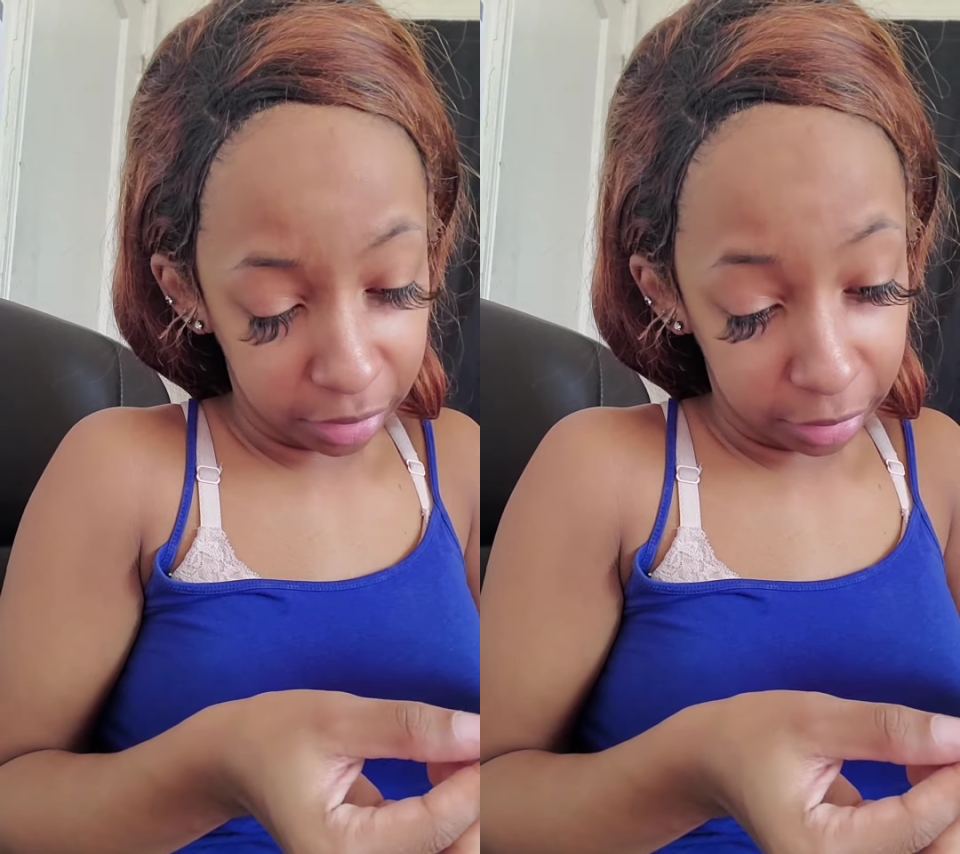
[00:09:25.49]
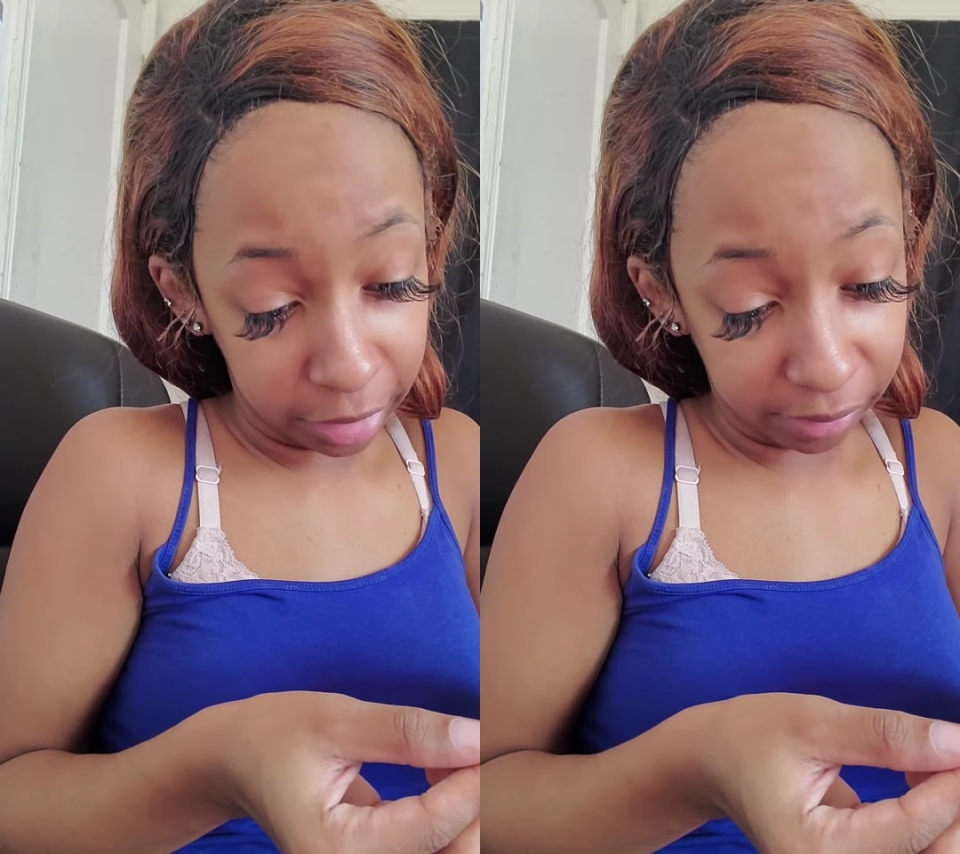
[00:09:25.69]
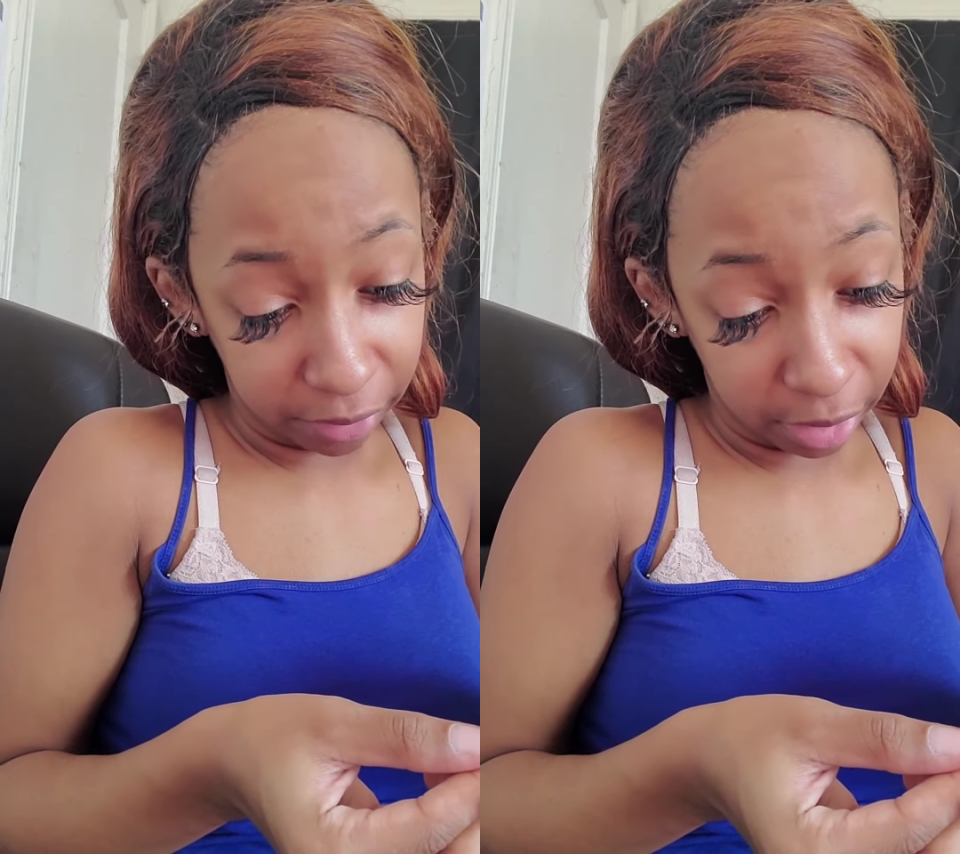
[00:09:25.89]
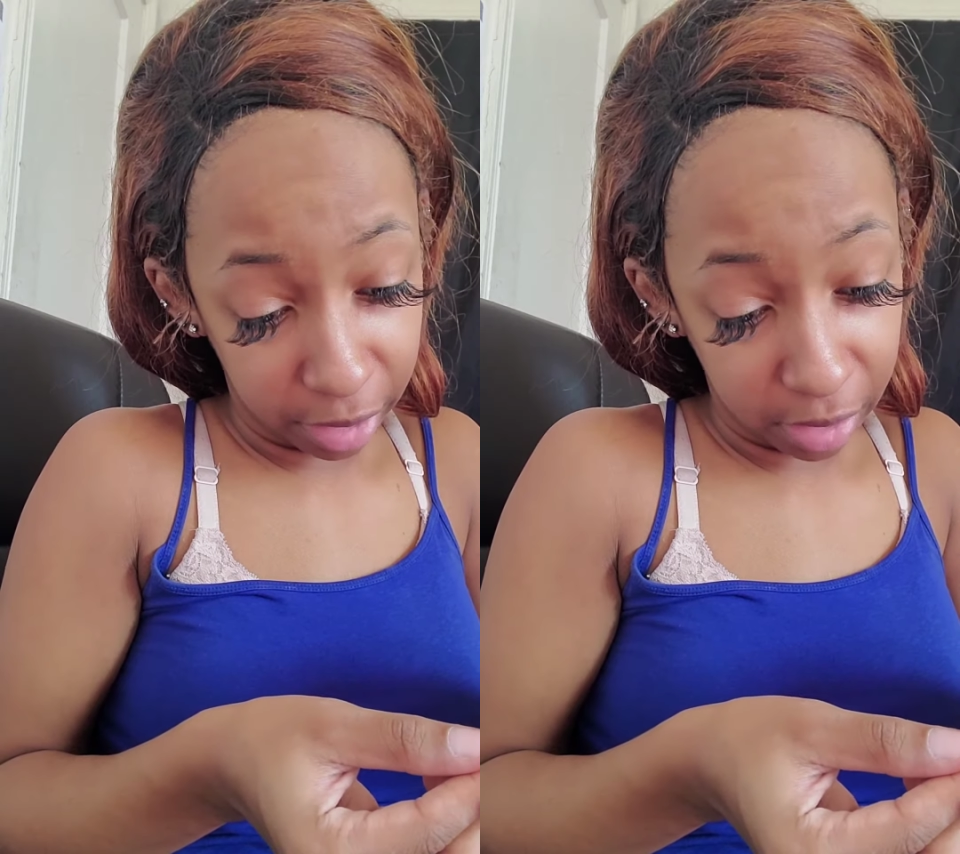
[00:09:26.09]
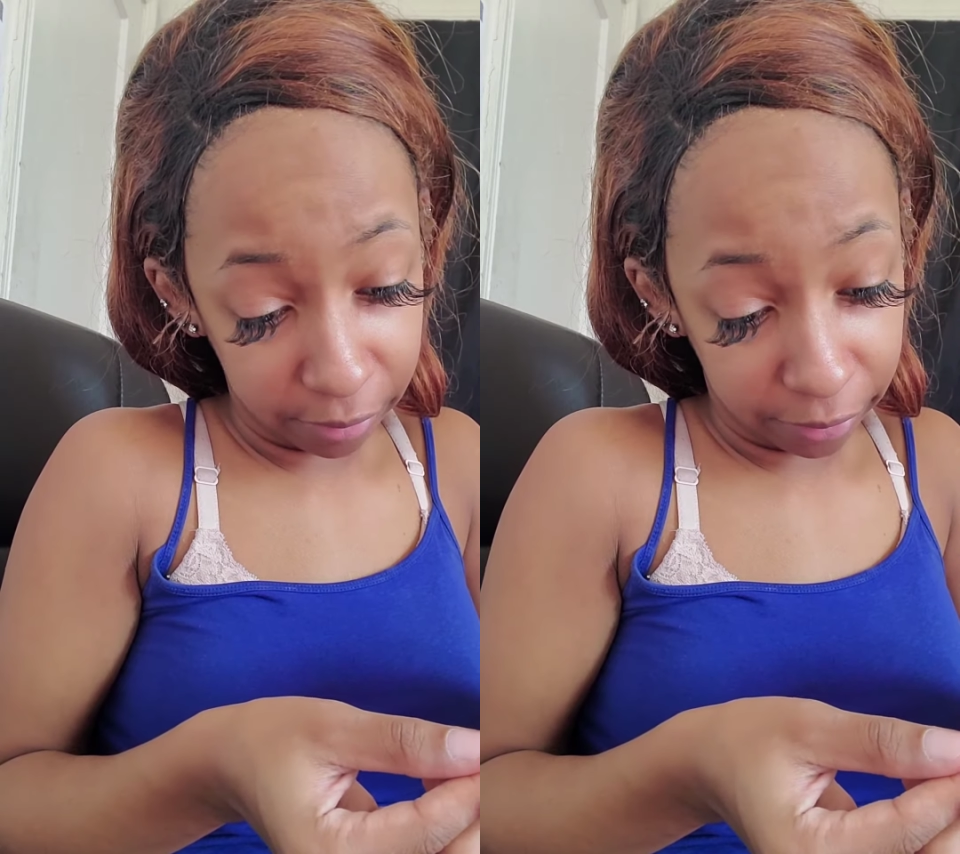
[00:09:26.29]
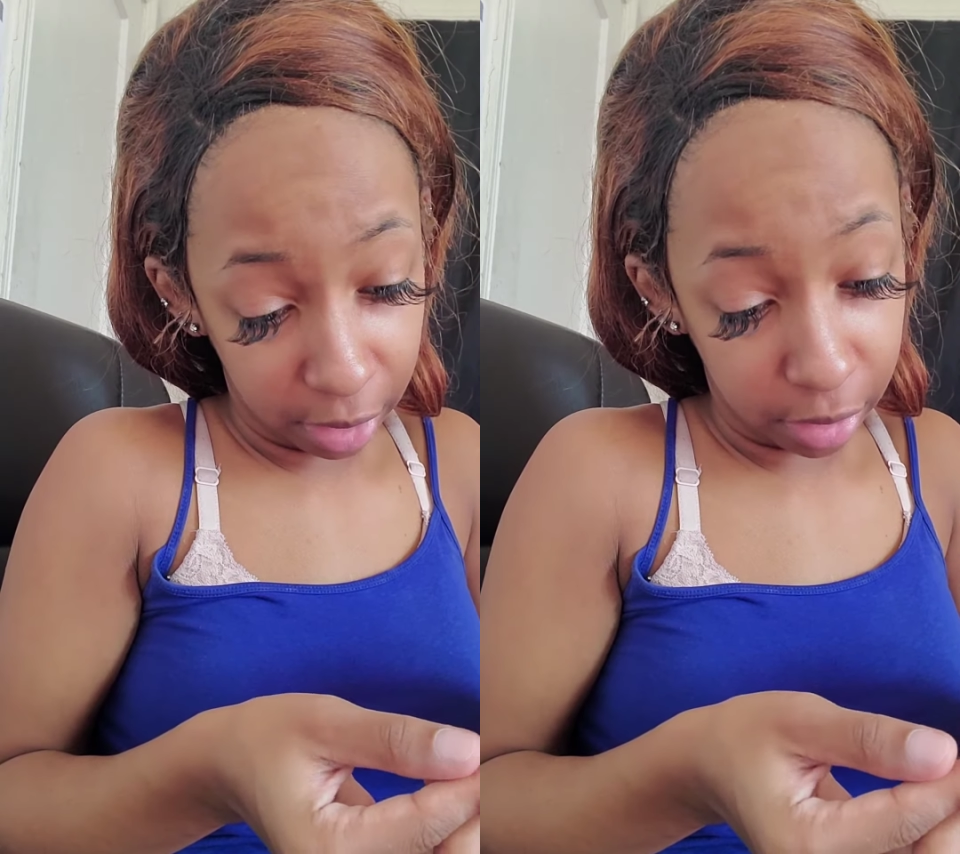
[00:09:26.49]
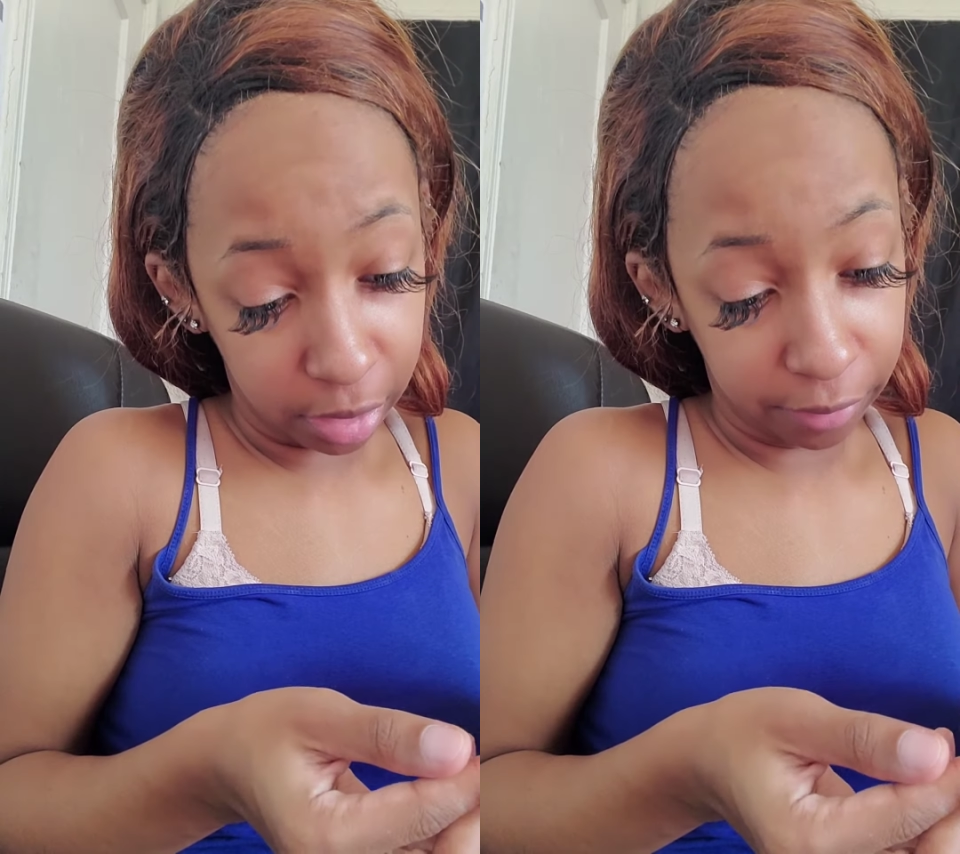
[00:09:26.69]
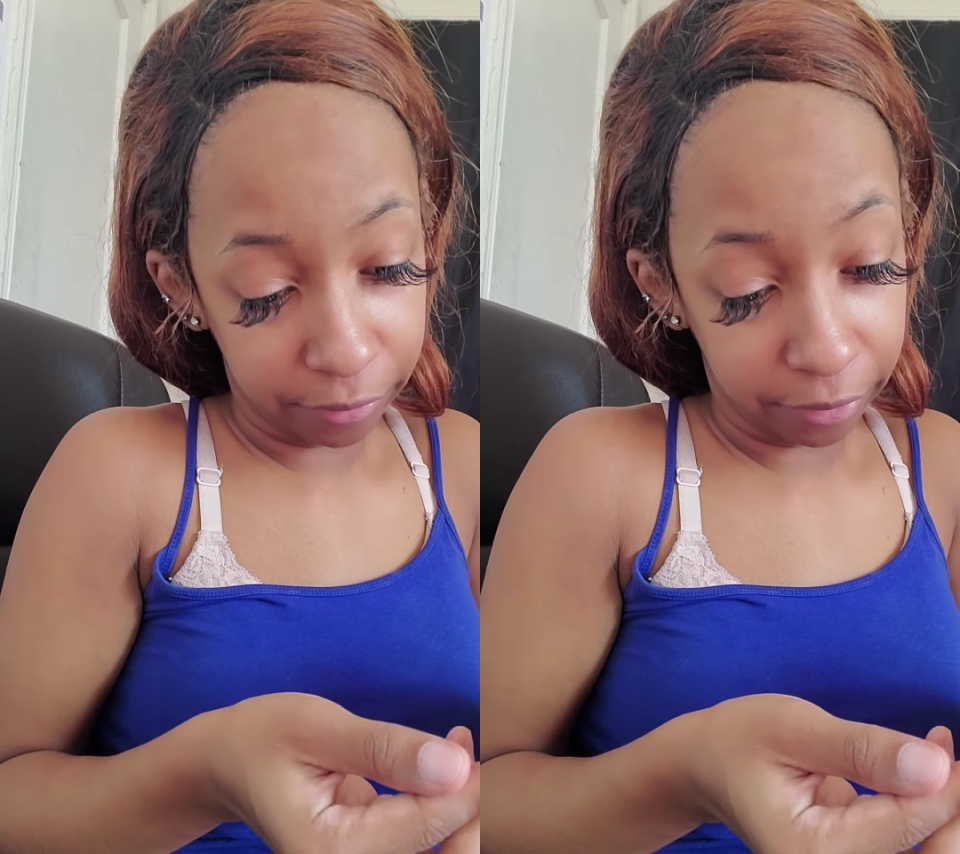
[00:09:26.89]
looks very,
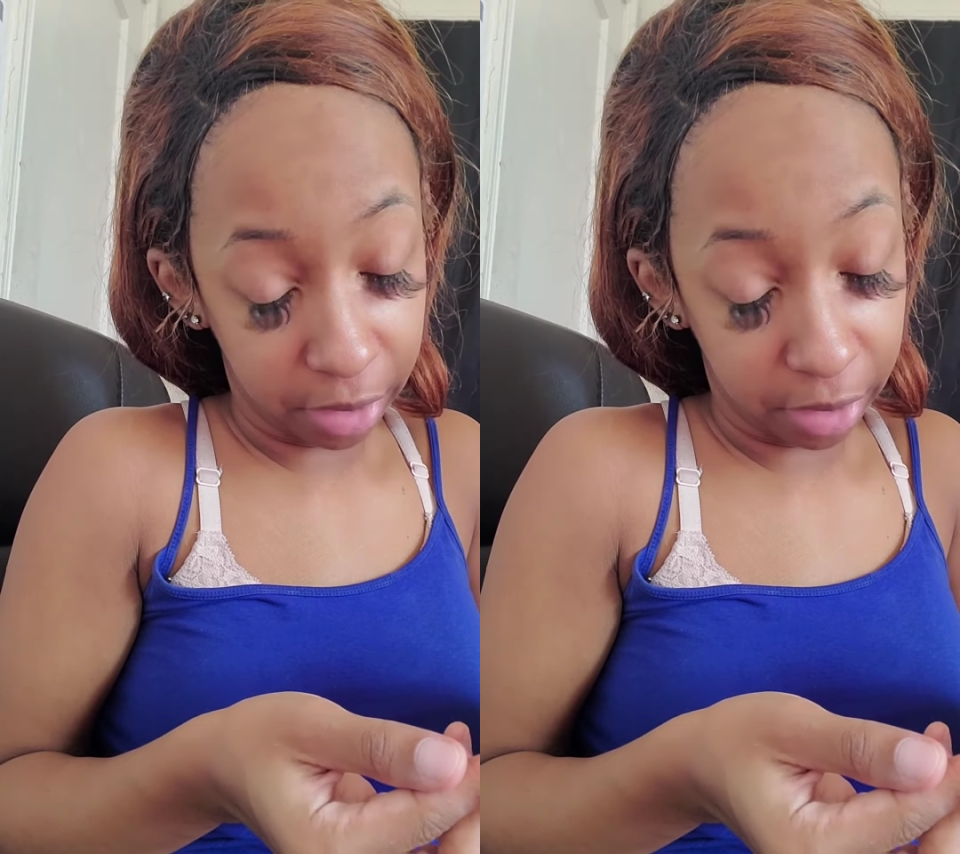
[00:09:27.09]
very,